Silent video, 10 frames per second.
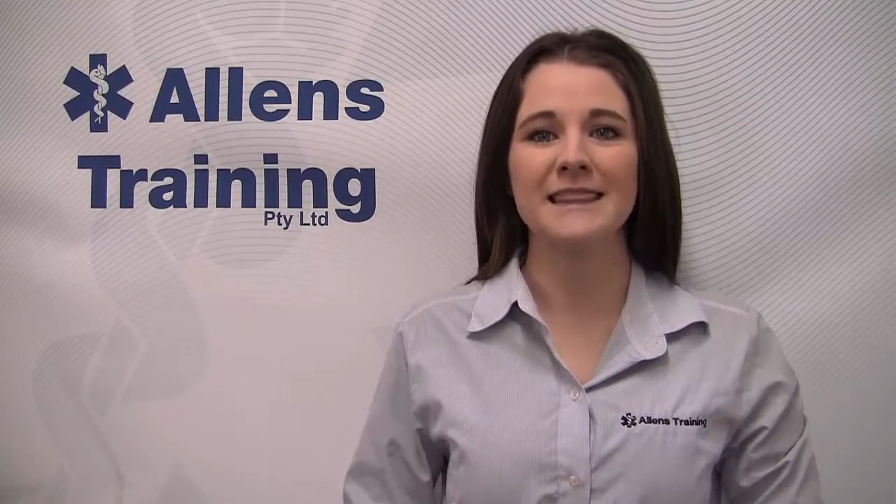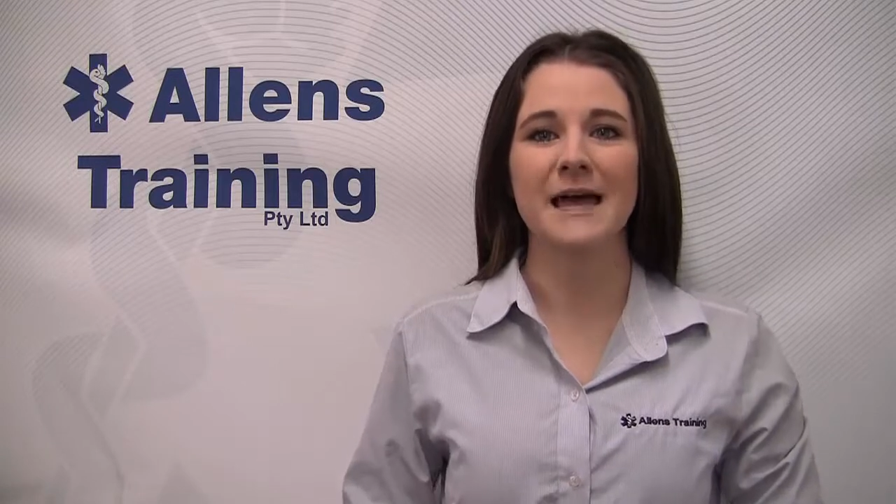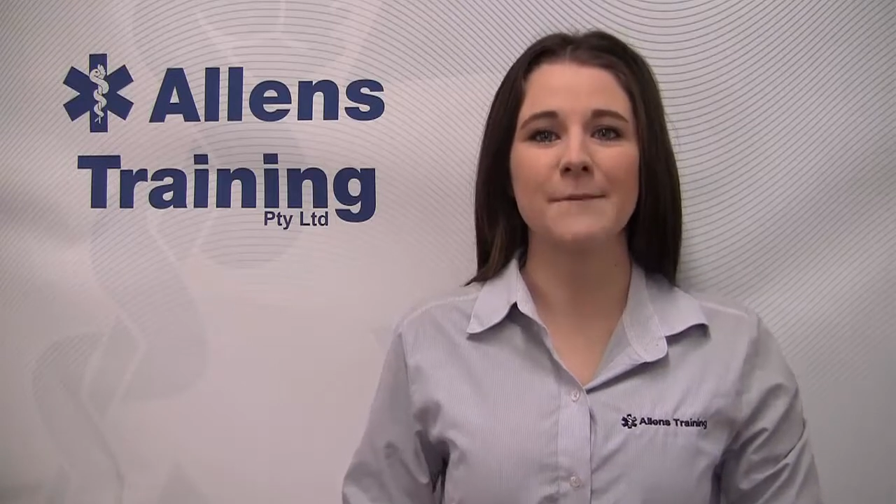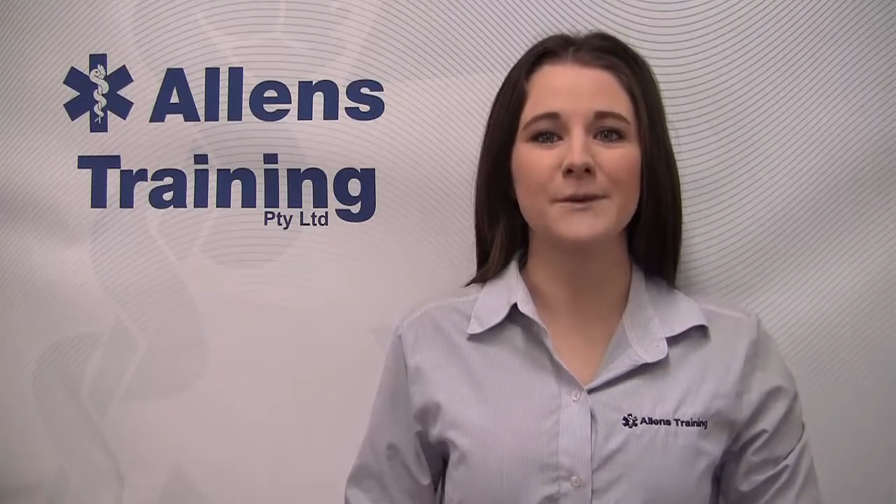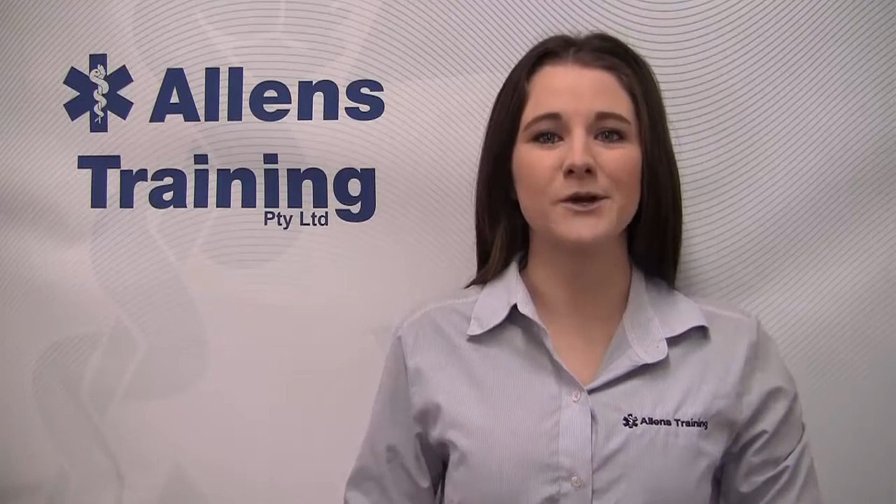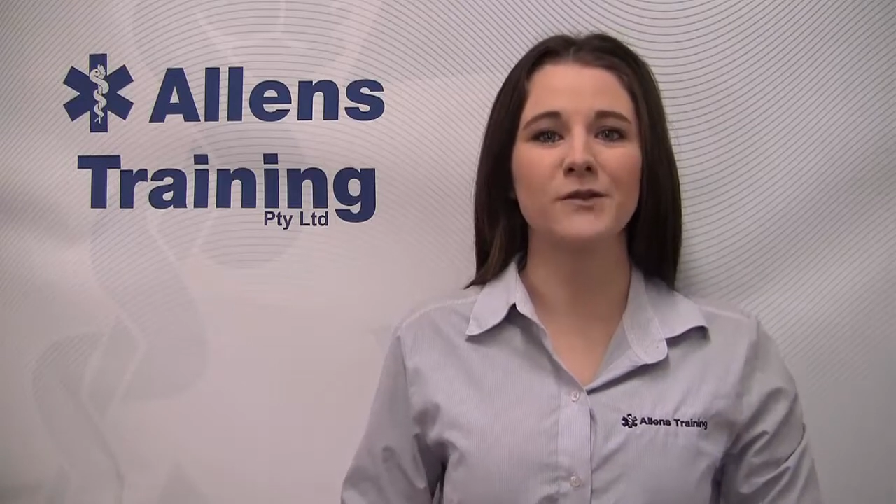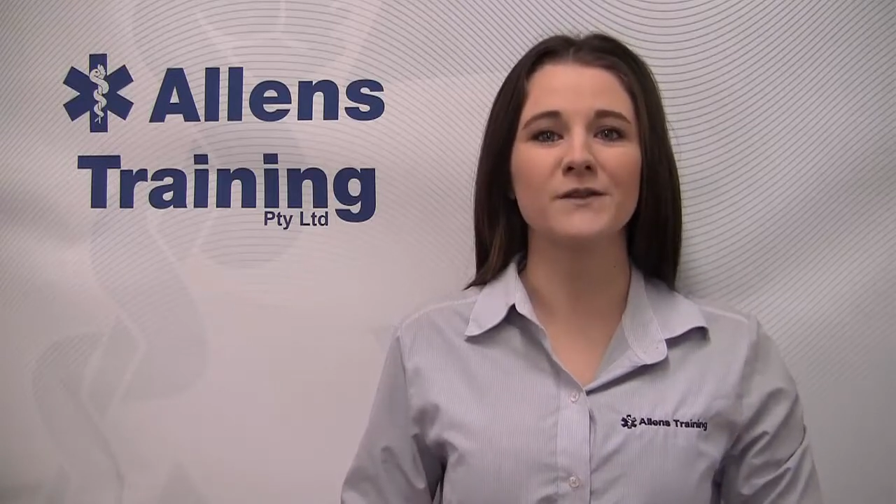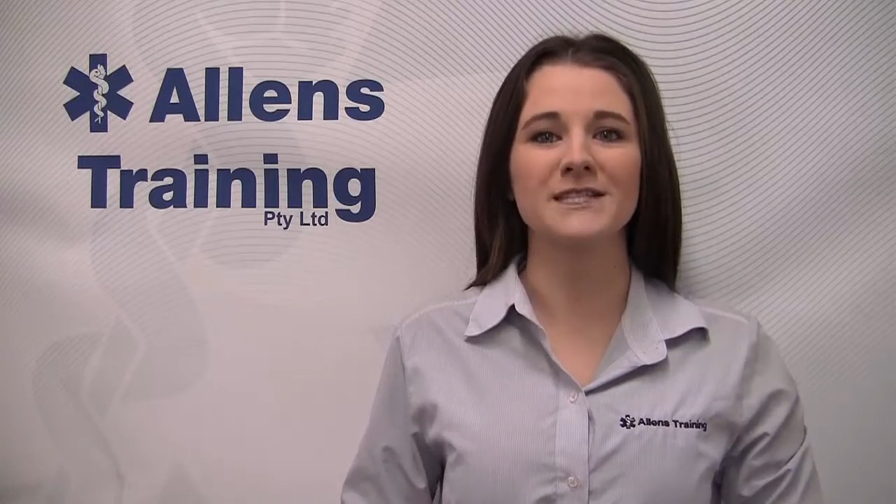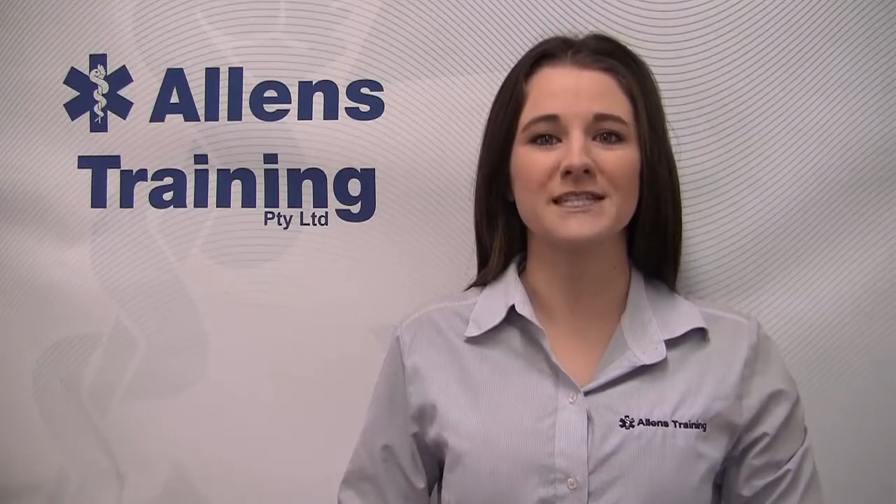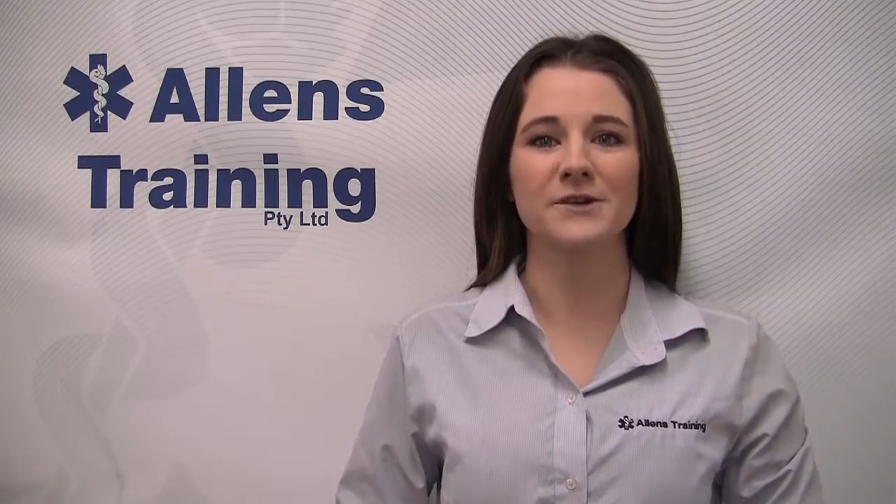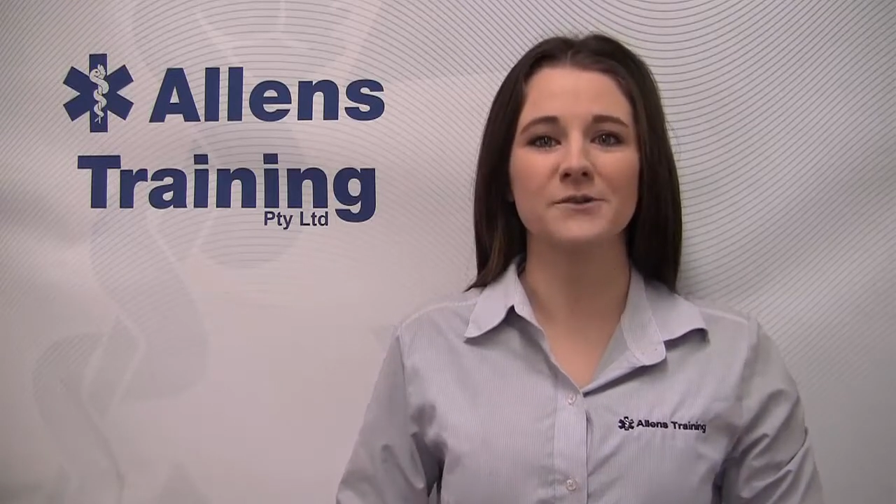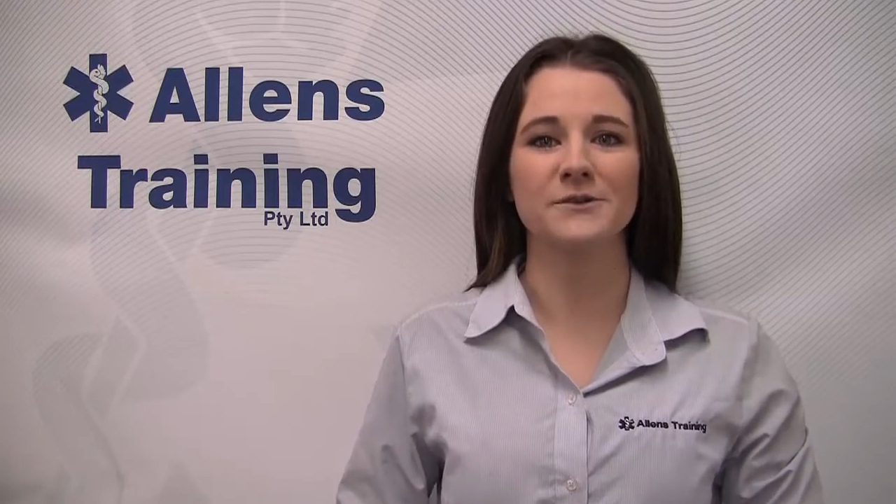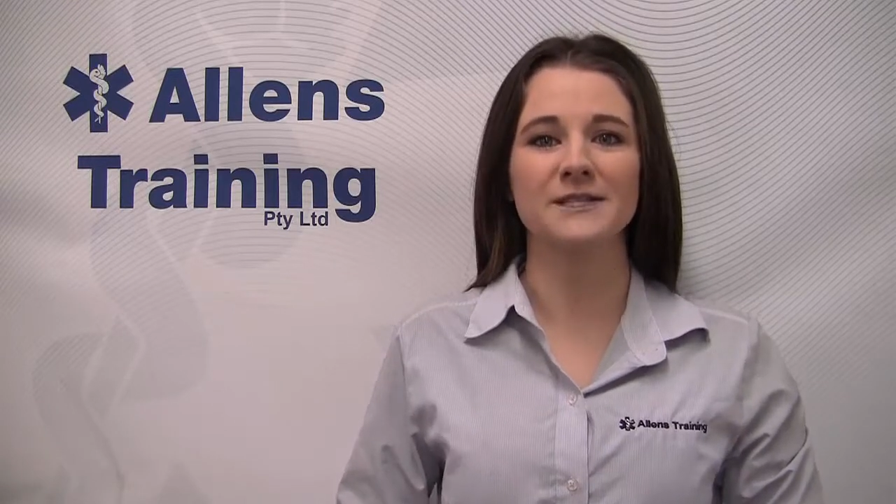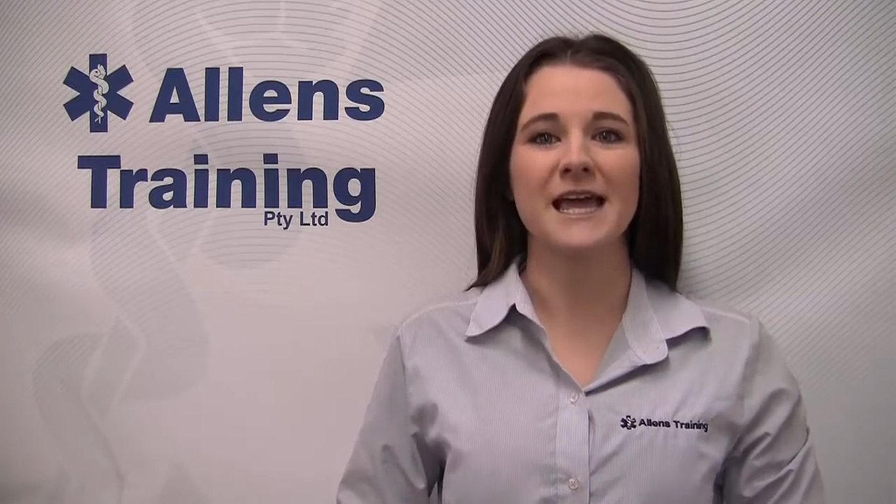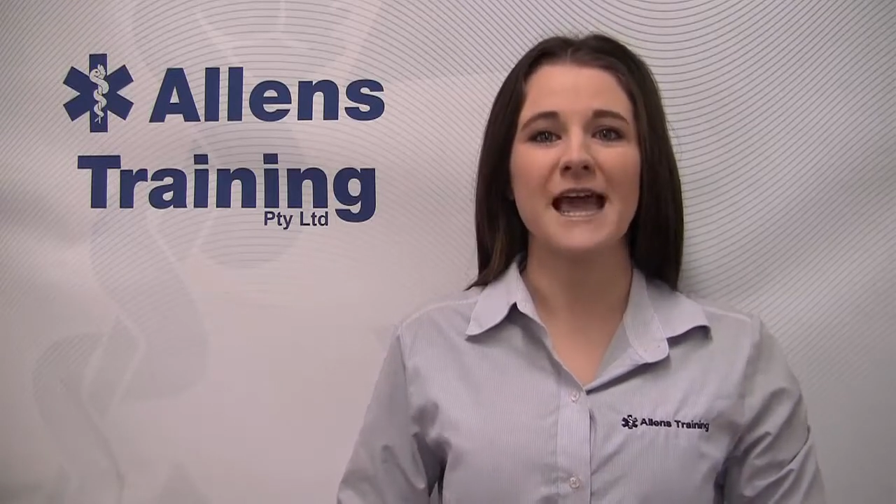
that build on the skills